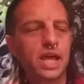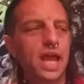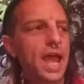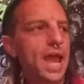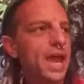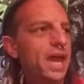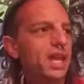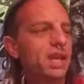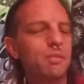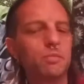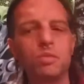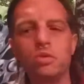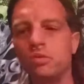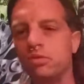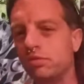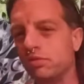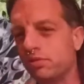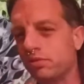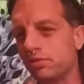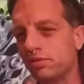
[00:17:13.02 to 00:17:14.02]
the
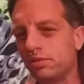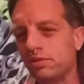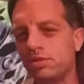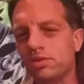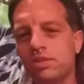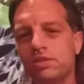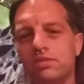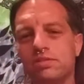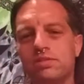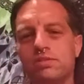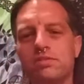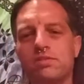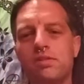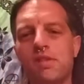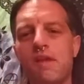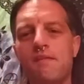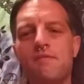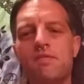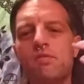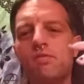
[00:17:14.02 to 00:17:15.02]
animals and just
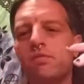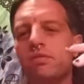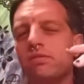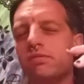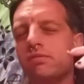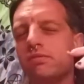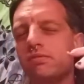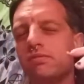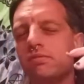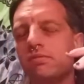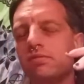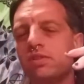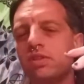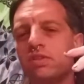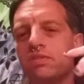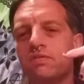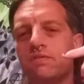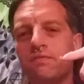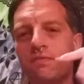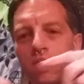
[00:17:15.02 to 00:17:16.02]
everyone
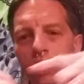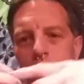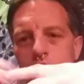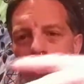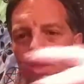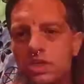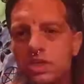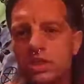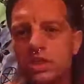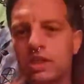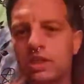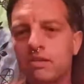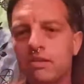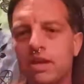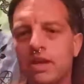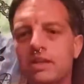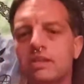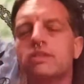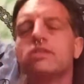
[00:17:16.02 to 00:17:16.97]
just flourishing, right?